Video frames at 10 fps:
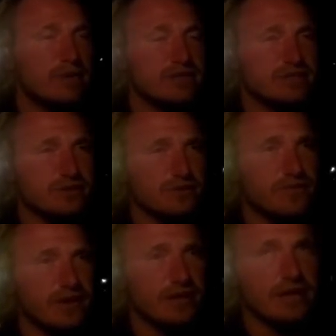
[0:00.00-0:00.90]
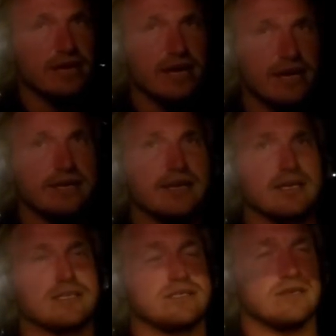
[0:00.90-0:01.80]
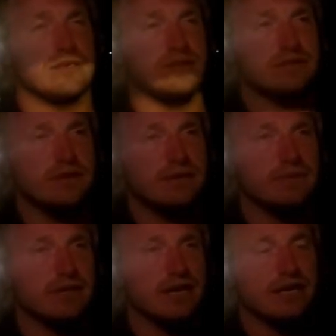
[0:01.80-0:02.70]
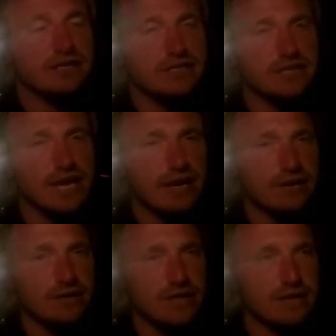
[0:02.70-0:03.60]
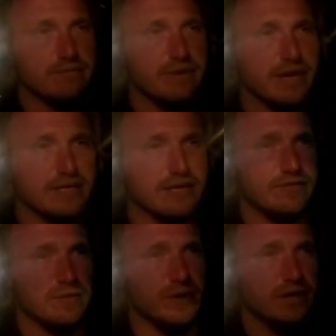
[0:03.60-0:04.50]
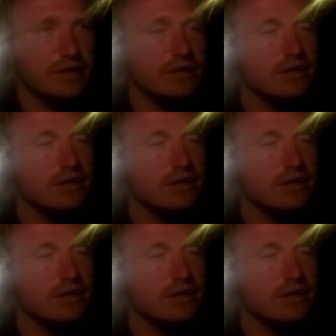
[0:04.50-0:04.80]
been surfing and editing a ton, so I've been kind of slack on getting back to everybody.